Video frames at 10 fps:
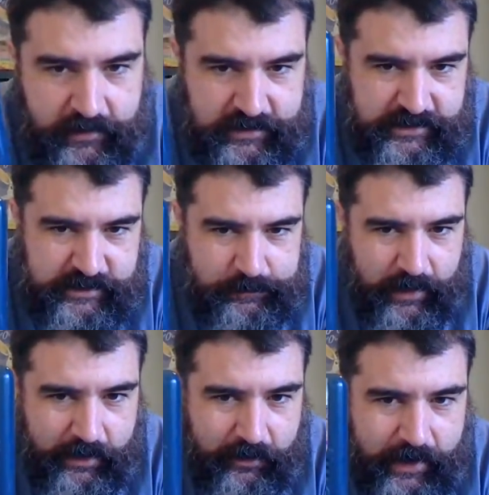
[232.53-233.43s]

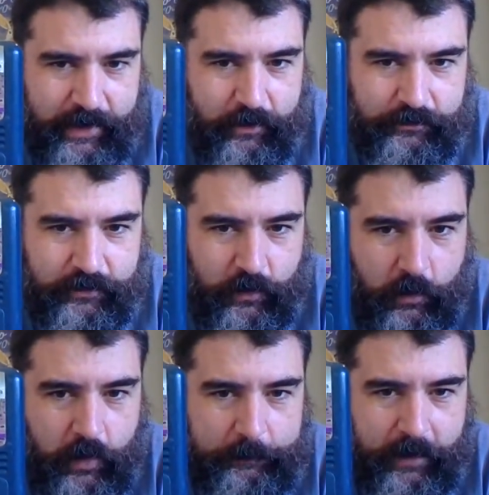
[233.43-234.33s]
Splatterhouse
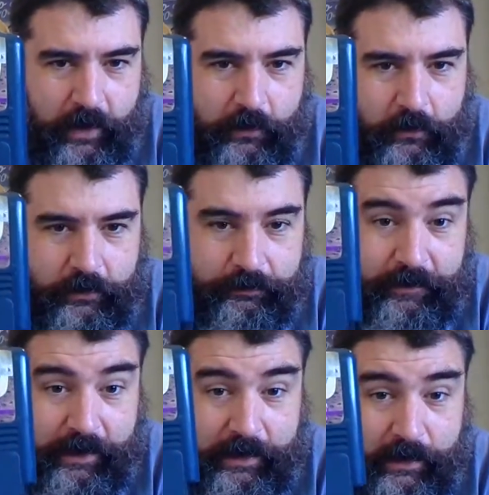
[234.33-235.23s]
Wampako
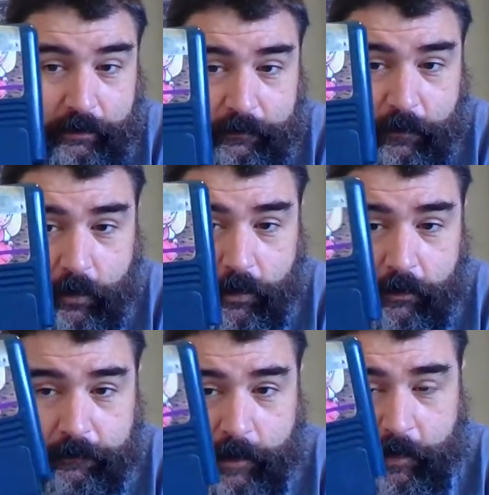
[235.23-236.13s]
Graffiti
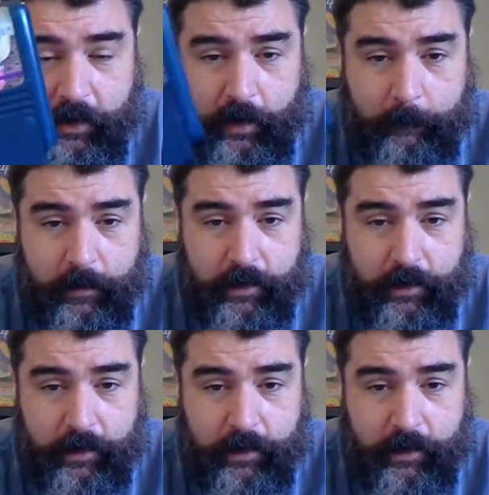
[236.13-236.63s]
for Famicom.